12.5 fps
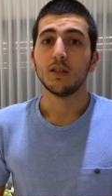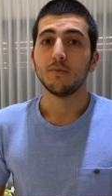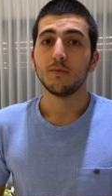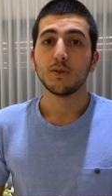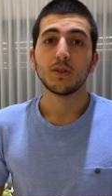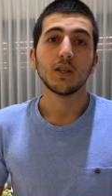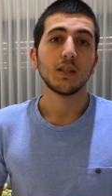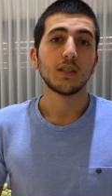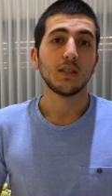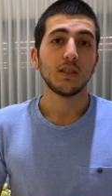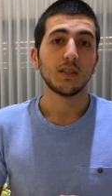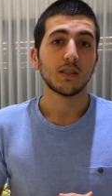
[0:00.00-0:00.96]

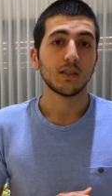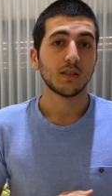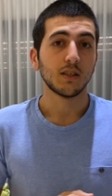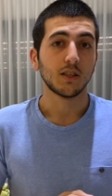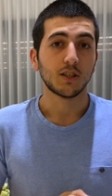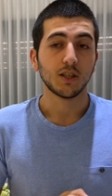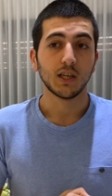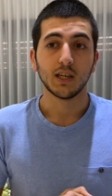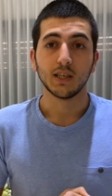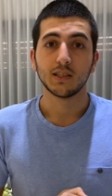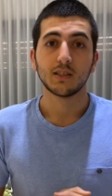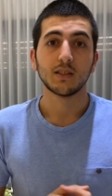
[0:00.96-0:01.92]
Utilities such
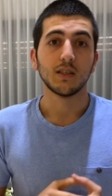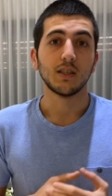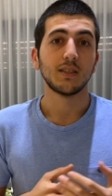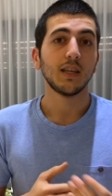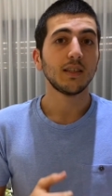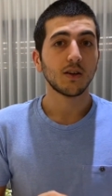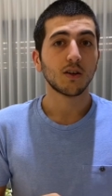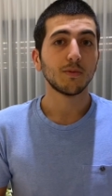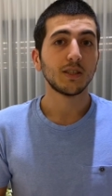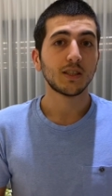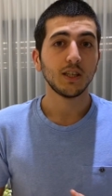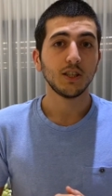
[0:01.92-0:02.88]
as data
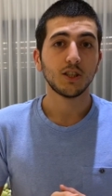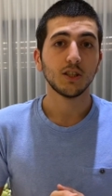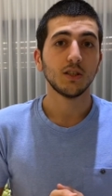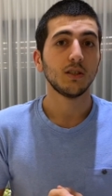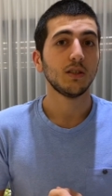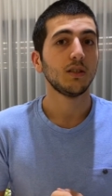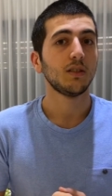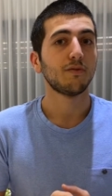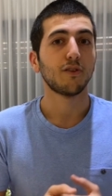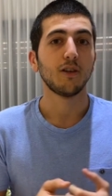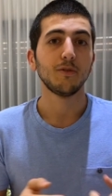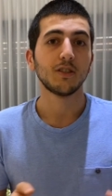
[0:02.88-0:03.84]
augmentation,
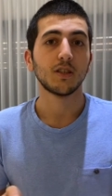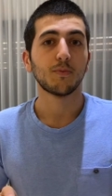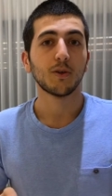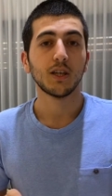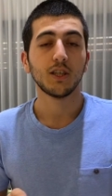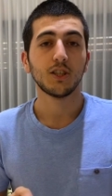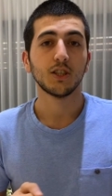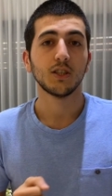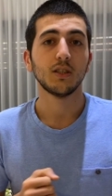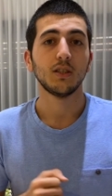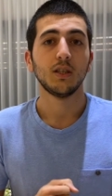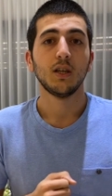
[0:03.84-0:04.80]
frame
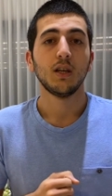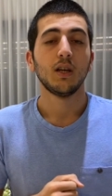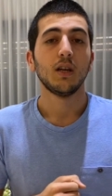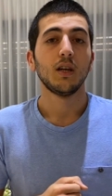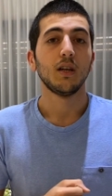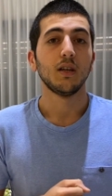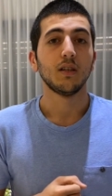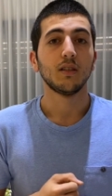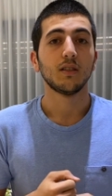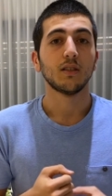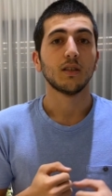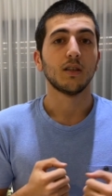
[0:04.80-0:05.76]
interpolation,
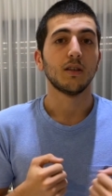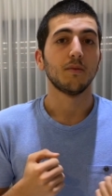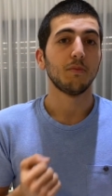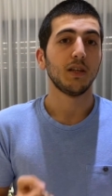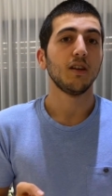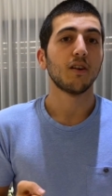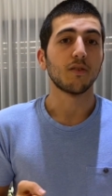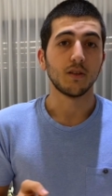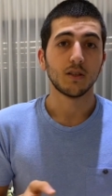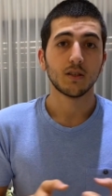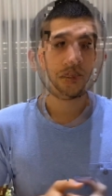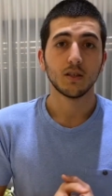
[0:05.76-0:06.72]
and many
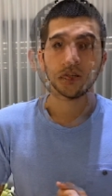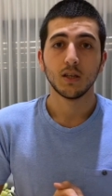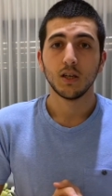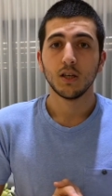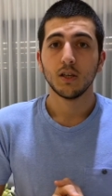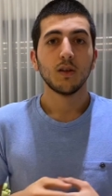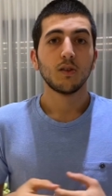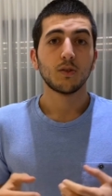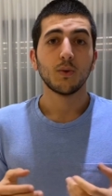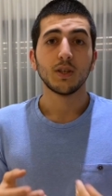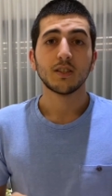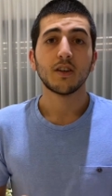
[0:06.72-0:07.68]
others.
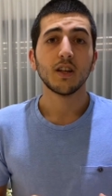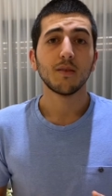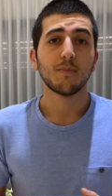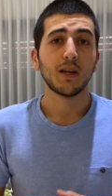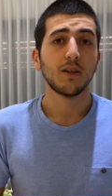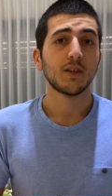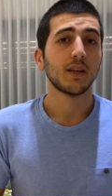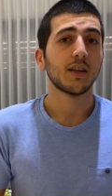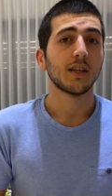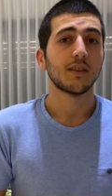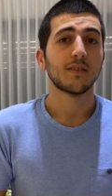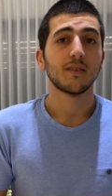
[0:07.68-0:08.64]
So I started by looking
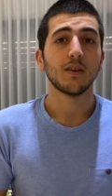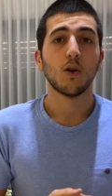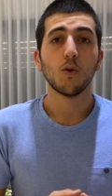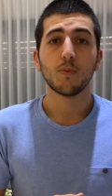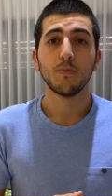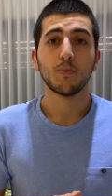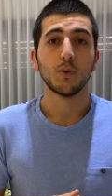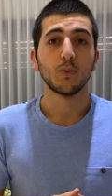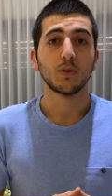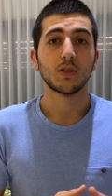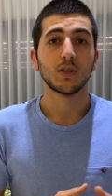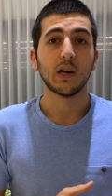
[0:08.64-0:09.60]
at
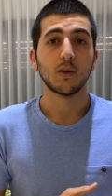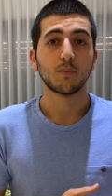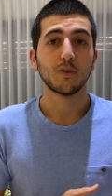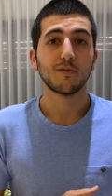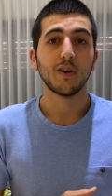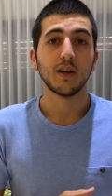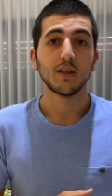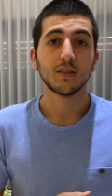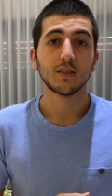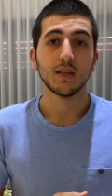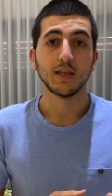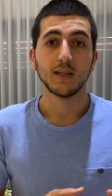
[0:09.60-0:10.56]
OpenPose output files
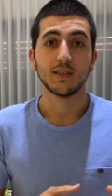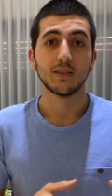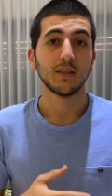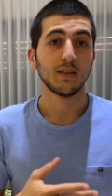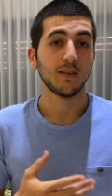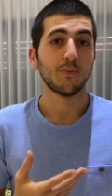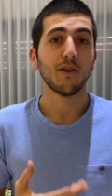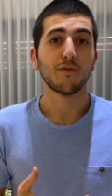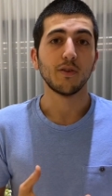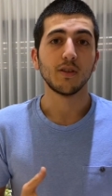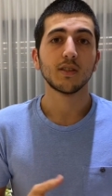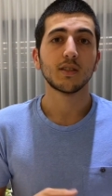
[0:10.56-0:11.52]
as
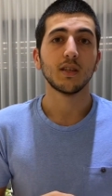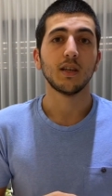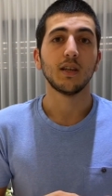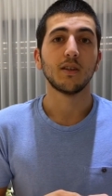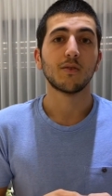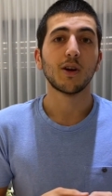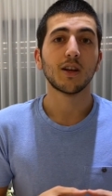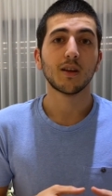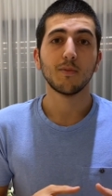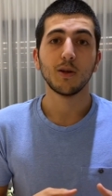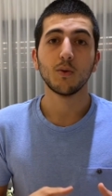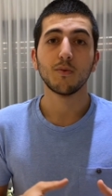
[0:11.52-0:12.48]
reference and writing
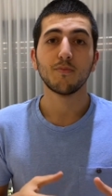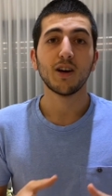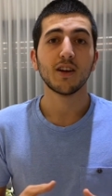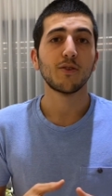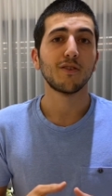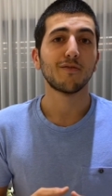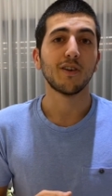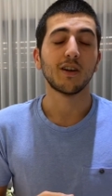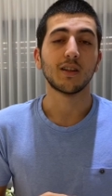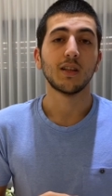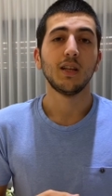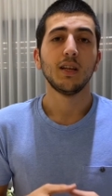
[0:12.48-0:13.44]
my own binary
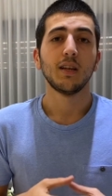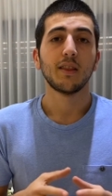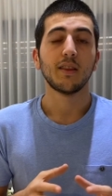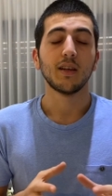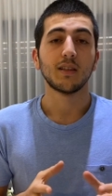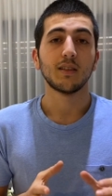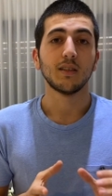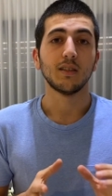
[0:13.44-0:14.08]
file that